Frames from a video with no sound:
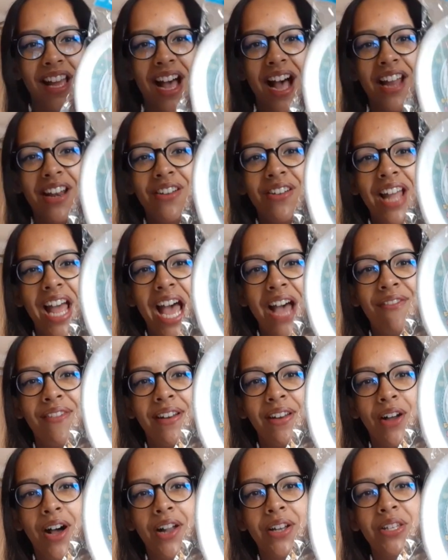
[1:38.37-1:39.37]
I don't have a
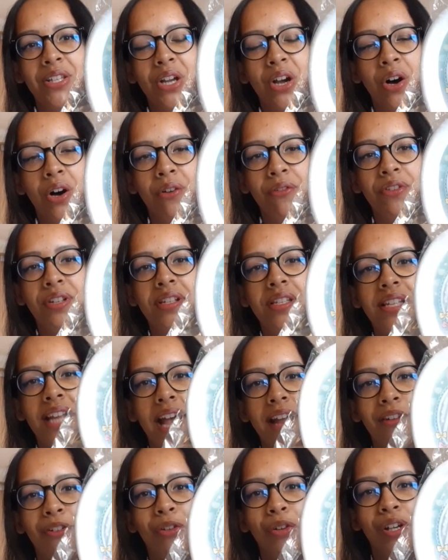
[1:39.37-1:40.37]
lot of
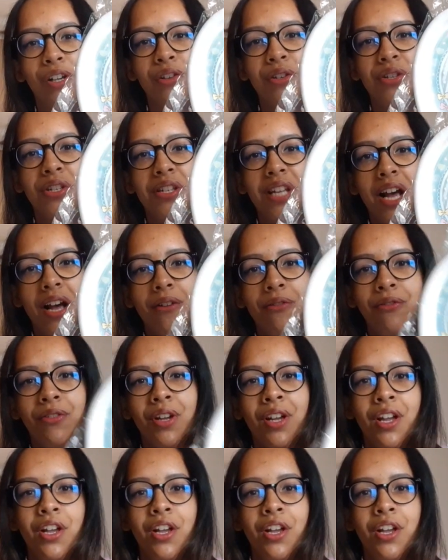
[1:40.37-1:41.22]
Sanrio stuff,